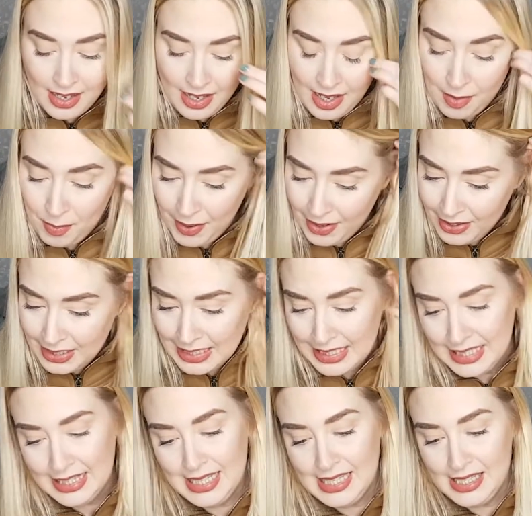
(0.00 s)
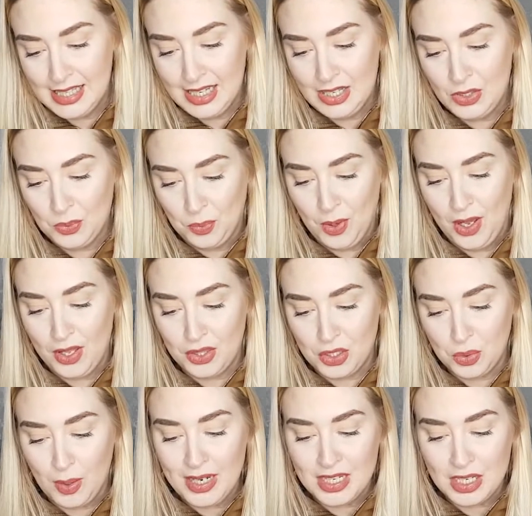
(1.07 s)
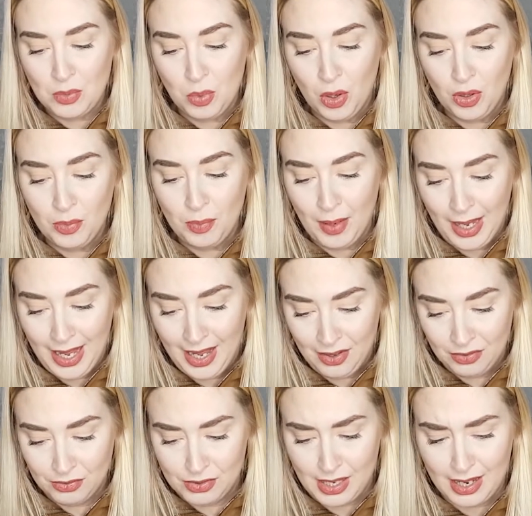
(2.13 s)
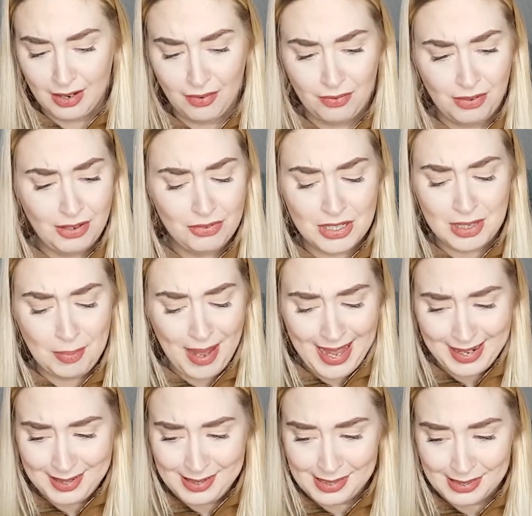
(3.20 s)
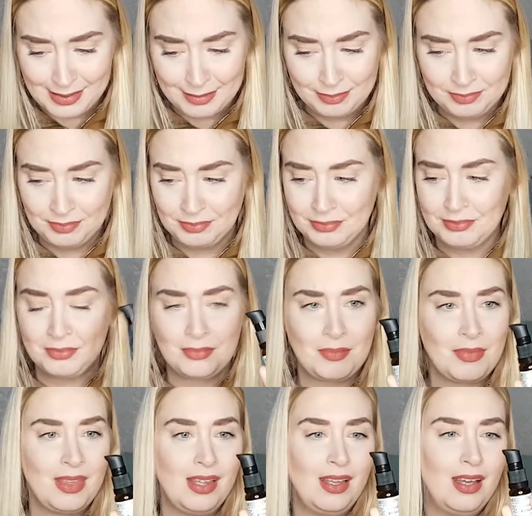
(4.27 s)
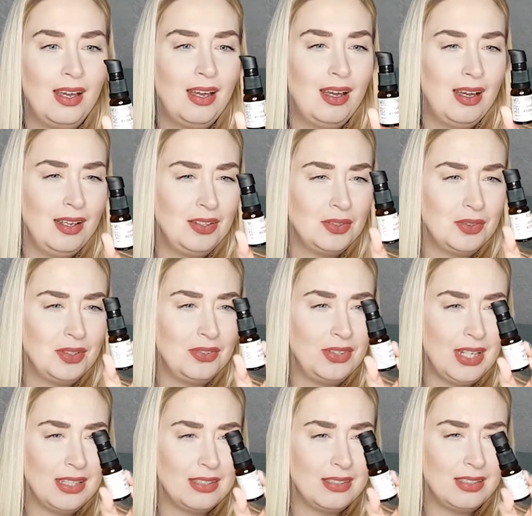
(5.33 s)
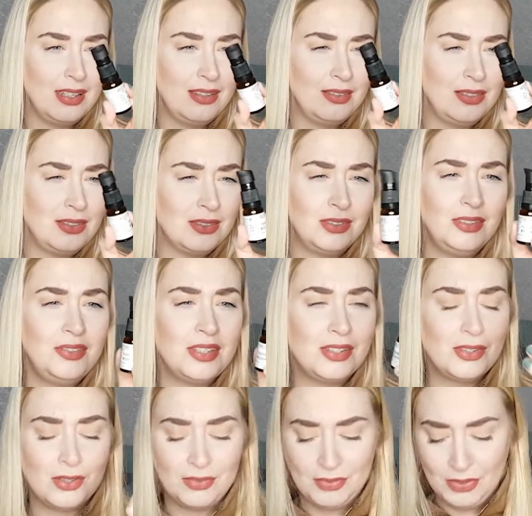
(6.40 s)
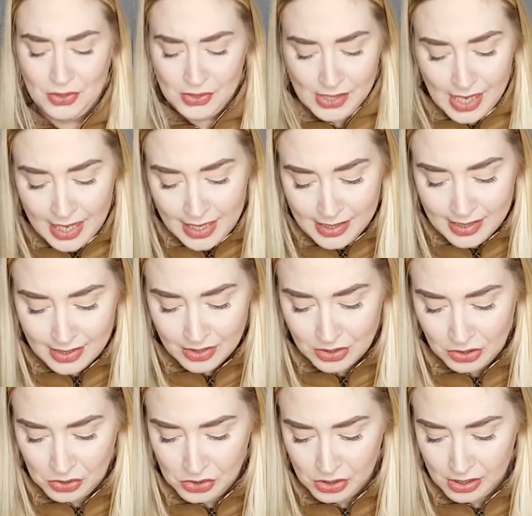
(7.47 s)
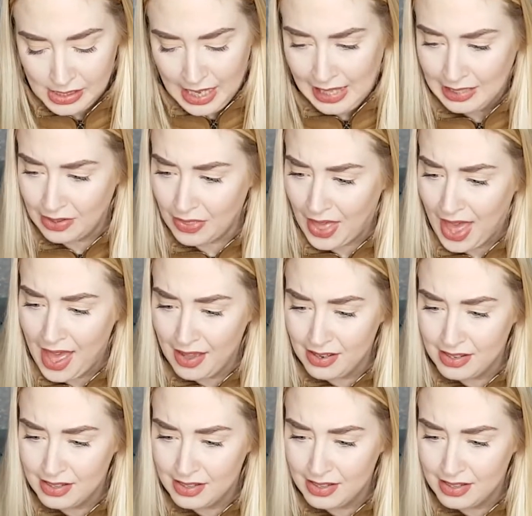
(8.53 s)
Apparently this is worth £21.50. and I don't know if that's, I don't know if this is a full size. It doesn't tell you that.